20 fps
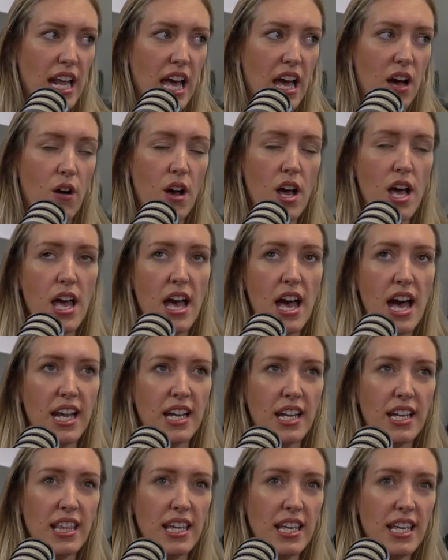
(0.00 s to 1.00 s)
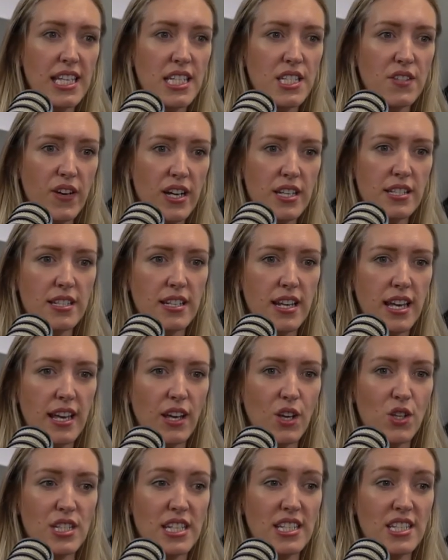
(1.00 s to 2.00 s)
now. And I think he's fascinating
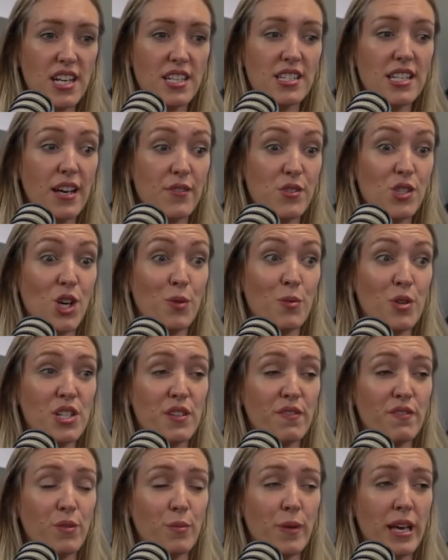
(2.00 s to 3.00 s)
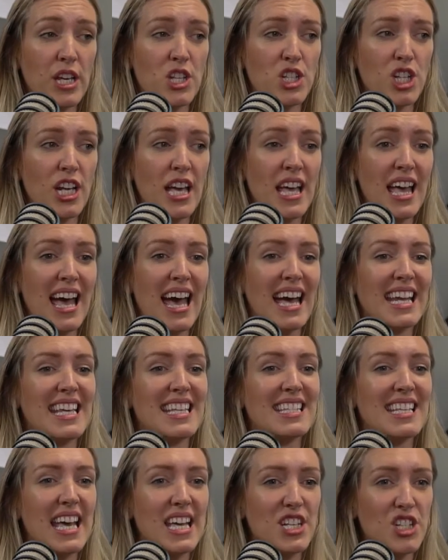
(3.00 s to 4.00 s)
because he does have so much information and
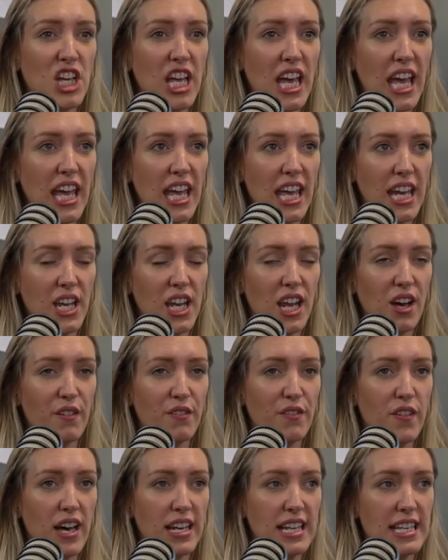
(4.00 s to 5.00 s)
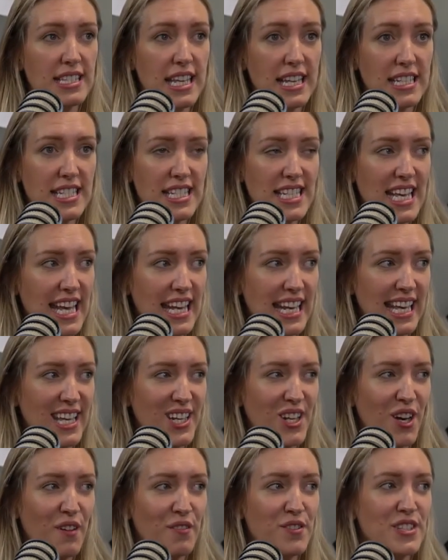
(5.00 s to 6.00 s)
he's educated enough and he's entertaining
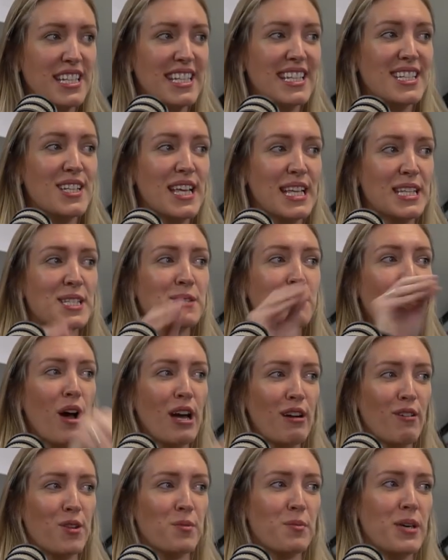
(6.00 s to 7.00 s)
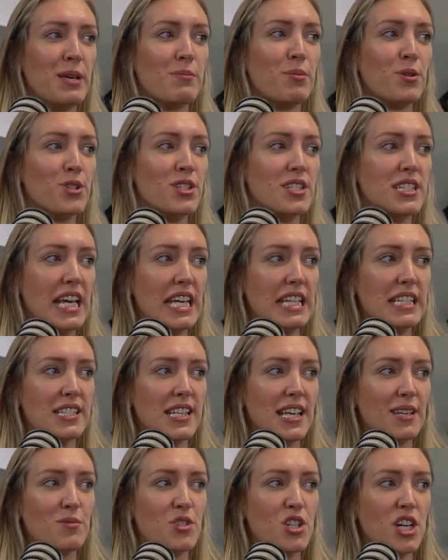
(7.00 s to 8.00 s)
enough to inspire other people to take the
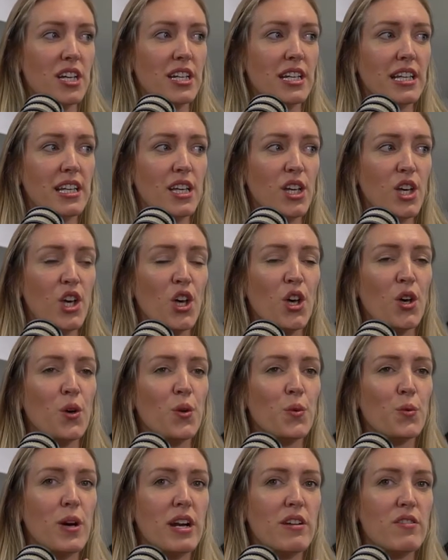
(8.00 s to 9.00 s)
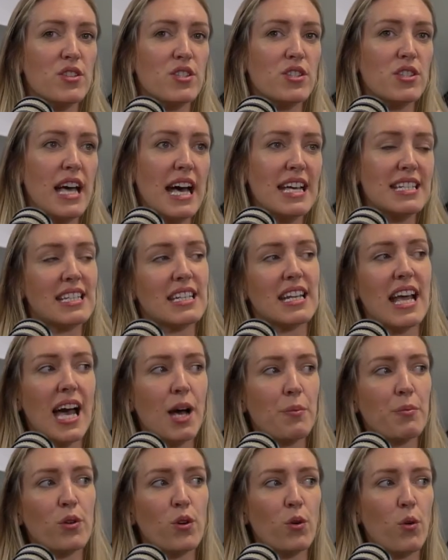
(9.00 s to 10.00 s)
same journey. Mm. Whereas that didn't
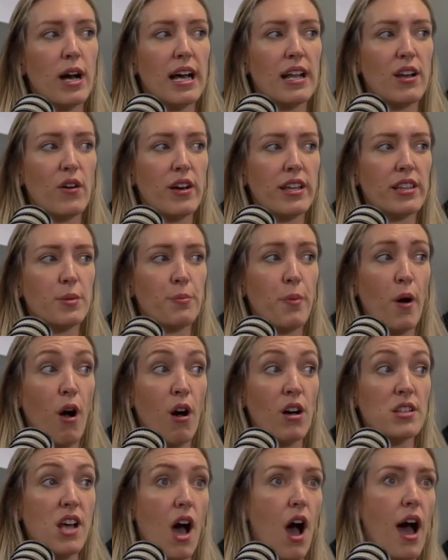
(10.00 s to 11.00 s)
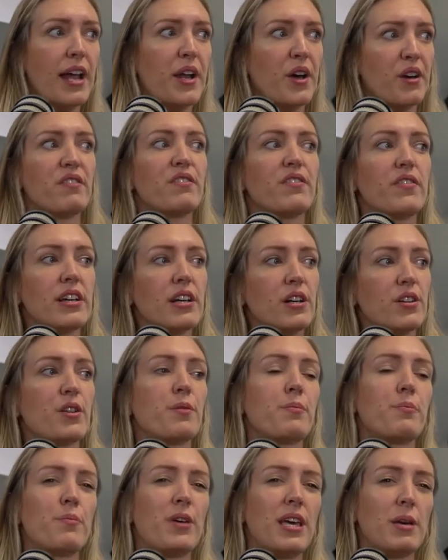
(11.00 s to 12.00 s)
happen quite a lot in the past. I don't feel
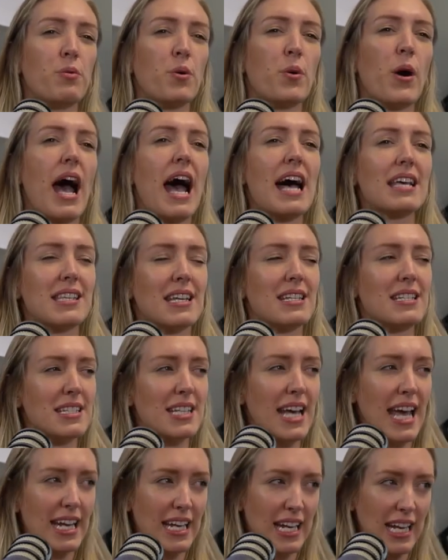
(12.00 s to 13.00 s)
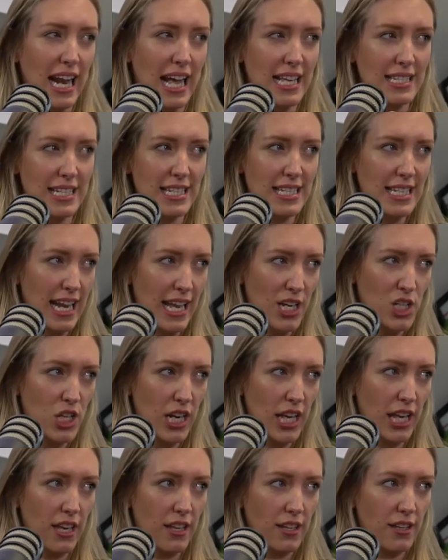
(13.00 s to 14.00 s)
that people were as entertaining and as
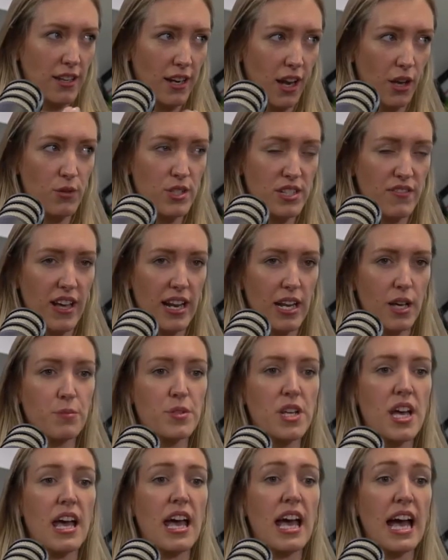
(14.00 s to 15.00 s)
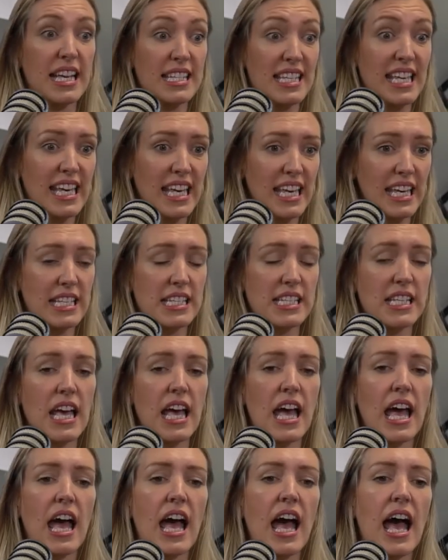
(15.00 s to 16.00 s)
intellectually, you know, developed as he is
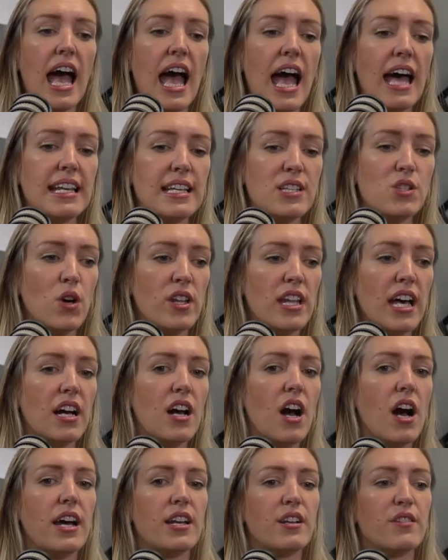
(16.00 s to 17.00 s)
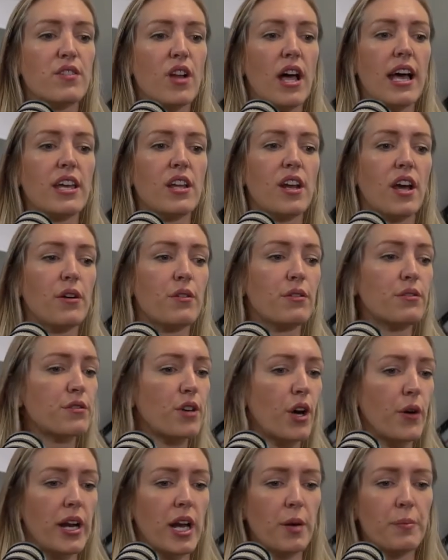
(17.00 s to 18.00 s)
and he's got that kind of like you know
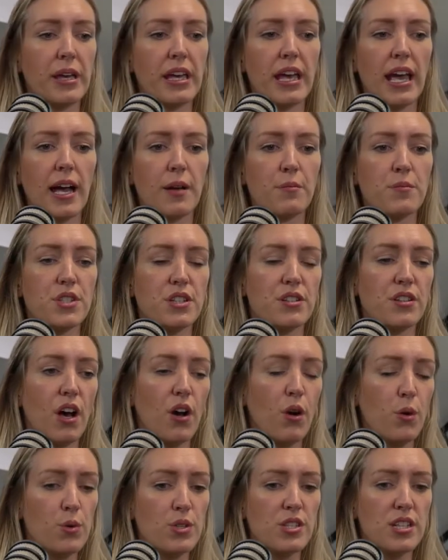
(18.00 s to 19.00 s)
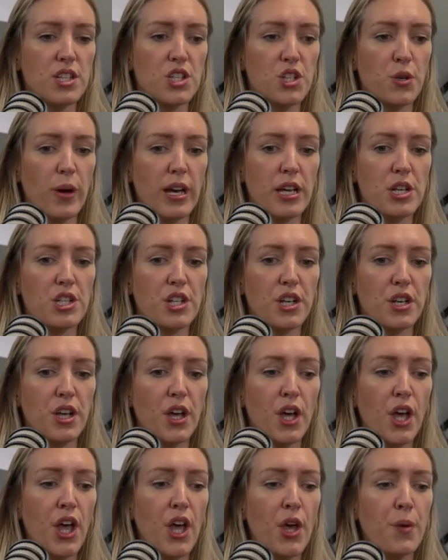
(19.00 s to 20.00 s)
growing up in camden that whole situation
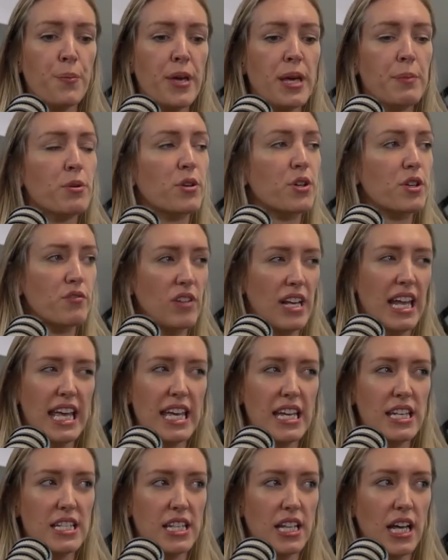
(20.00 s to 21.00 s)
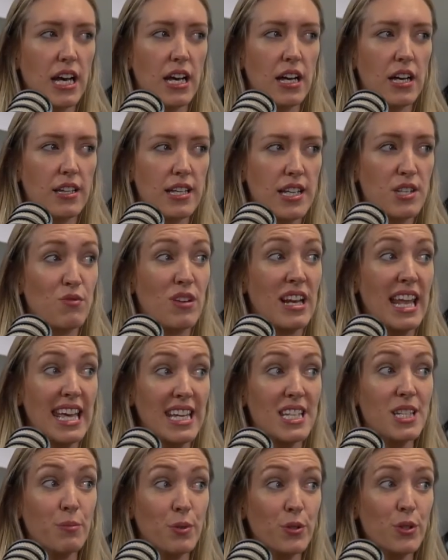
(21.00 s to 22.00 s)
people can relate to that and there's
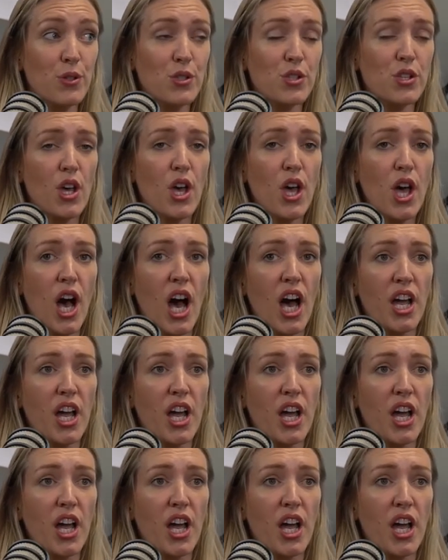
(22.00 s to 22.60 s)
relatables mm.